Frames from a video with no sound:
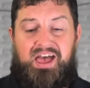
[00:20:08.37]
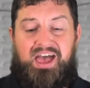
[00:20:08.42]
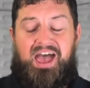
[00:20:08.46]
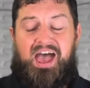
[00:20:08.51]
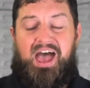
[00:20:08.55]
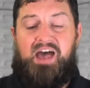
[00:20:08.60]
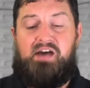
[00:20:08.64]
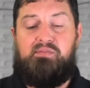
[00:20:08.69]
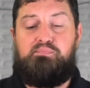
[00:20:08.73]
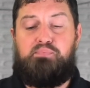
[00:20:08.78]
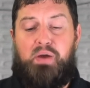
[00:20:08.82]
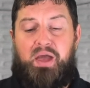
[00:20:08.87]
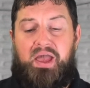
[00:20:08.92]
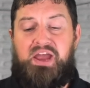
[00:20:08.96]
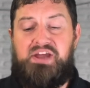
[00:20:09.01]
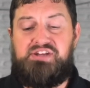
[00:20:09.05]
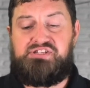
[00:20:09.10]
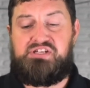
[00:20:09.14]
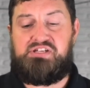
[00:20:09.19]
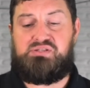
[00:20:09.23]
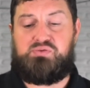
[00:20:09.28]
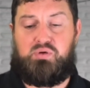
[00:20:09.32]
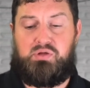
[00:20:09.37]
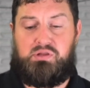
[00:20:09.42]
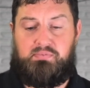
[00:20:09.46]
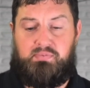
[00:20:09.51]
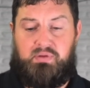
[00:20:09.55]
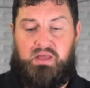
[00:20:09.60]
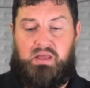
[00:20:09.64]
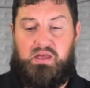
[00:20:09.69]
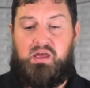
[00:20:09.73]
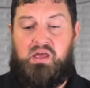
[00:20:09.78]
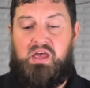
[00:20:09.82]
Have patience with
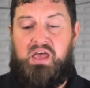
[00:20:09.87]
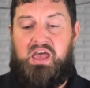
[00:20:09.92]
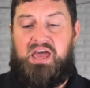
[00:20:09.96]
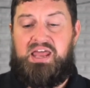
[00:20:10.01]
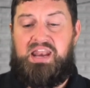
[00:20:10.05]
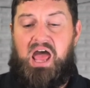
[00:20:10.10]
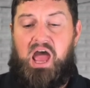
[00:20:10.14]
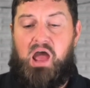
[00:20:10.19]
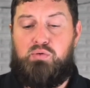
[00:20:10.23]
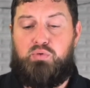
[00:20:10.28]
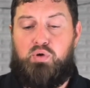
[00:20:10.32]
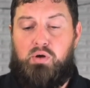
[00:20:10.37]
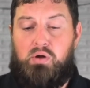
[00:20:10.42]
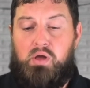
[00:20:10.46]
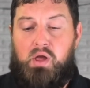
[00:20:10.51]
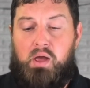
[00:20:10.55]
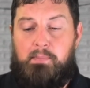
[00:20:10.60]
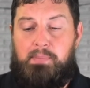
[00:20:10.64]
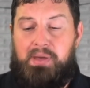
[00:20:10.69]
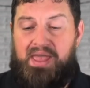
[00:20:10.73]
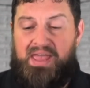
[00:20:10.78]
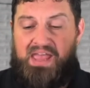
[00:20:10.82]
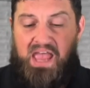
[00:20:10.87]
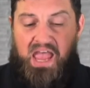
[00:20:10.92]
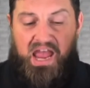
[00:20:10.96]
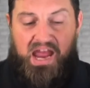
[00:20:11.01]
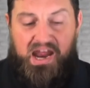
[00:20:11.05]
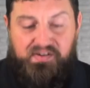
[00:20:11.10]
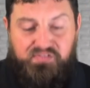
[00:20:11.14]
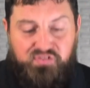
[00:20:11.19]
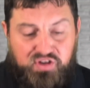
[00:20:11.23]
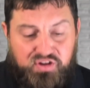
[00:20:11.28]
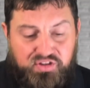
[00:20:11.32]
me, and I will pay
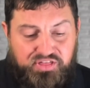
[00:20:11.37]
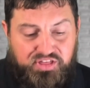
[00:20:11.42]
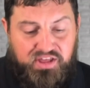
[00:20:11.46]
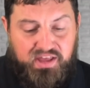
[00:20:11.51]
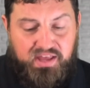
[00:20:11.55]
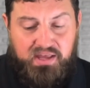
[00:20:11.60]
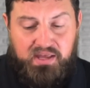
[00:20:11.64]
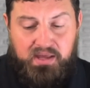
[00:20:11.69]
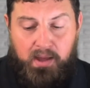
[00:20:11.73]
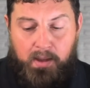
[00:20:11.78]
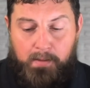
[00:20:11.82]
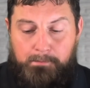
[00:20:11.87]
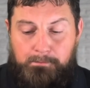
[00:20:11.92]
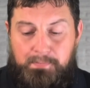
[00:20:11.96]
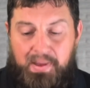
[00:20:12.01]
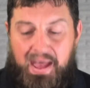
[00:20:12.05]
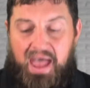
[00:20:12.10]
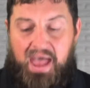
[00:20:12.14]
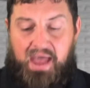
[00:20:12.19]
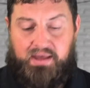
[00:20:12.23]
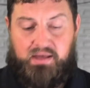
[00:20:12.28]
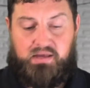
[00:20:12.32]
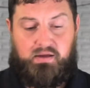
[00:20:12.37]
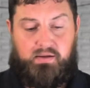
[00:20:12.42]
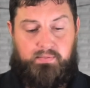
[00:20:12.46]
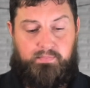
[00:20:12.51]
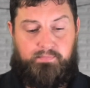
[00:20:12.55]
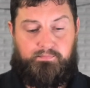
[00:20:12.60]
everything back.